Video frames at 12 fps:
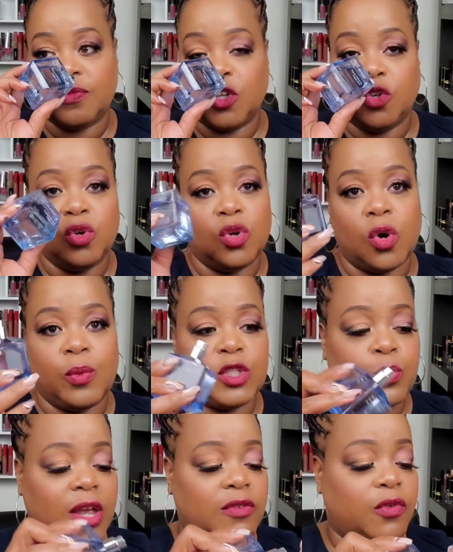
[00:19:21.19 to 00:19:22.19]
You can always
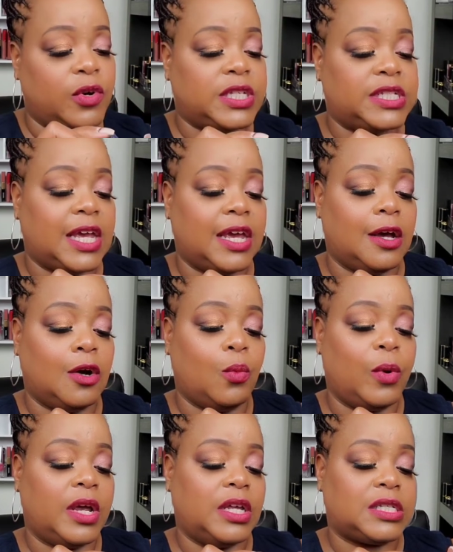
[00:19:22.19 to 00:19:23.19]
wait for a sale
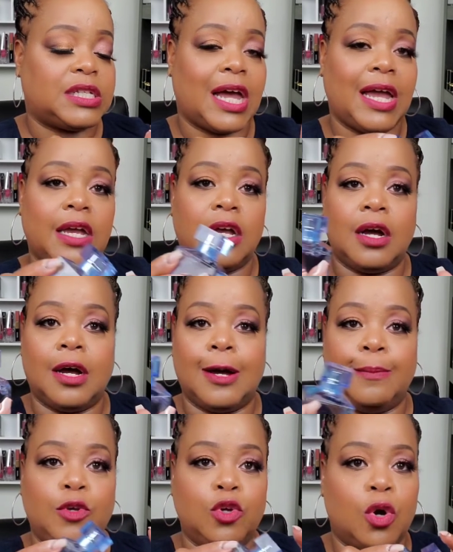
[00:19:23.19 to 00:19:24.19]
where it's like,
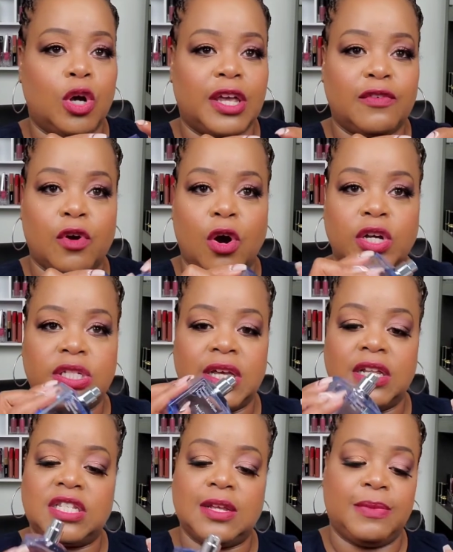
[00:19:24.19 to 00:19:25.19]
you know, a gift card
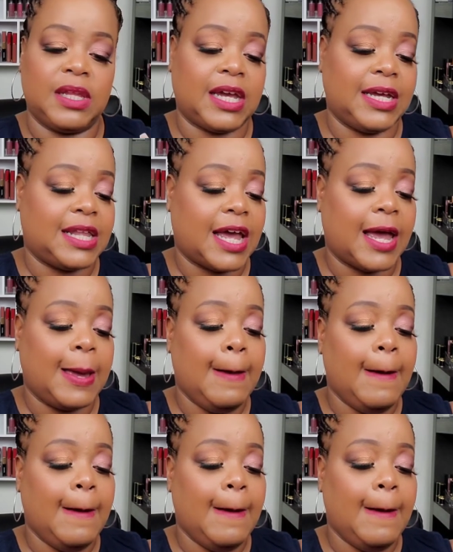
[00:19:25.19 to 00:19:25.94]
sale or something like that.